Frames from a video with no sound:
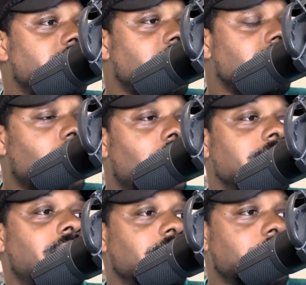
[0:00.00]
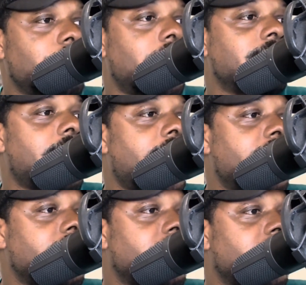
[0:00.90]
Dawn talked about
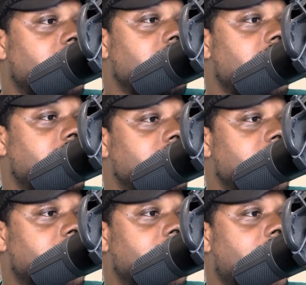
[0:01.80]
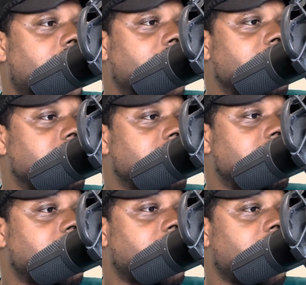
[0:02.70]
that. He had a guy
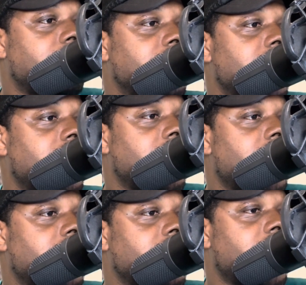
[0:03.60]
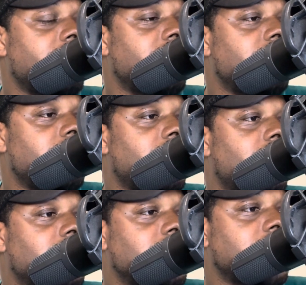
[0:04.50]
that came in and gave him
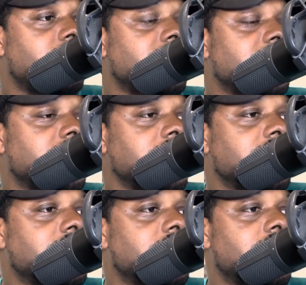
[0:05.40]
all the substances.